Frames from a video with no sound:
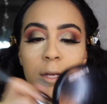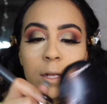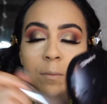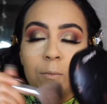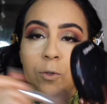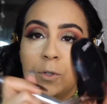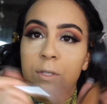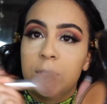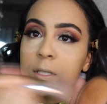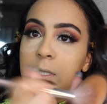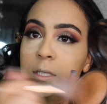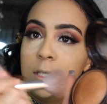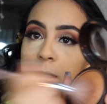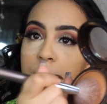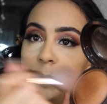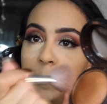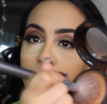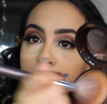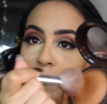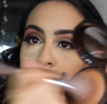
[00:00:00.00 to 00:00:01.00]
I'm going to
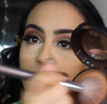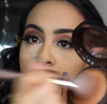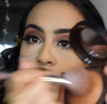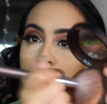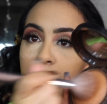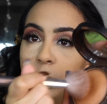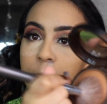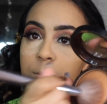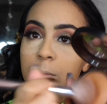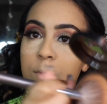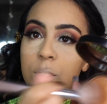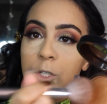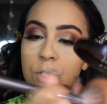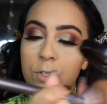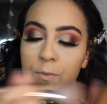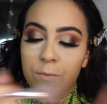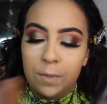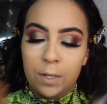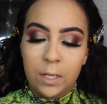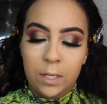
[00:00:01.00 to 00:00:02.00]
dip my powder
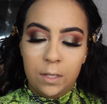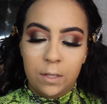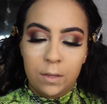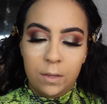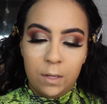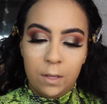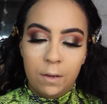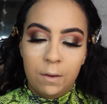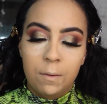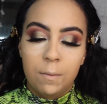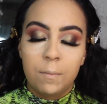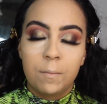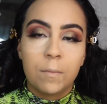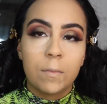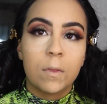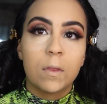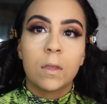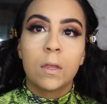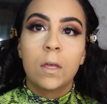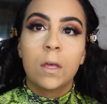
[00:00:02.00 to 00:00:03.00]
brush right in there
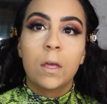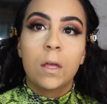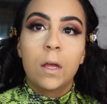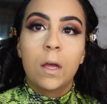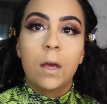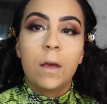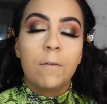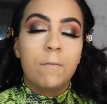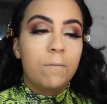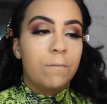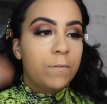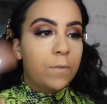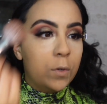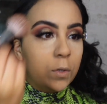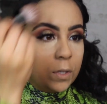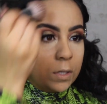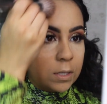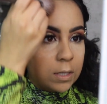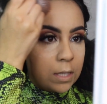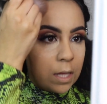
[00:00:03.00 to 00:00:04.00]
and
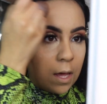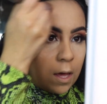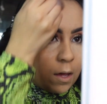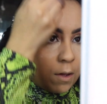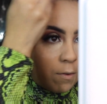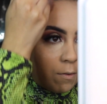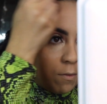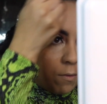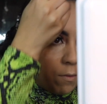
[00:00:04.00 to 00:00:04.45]
focus that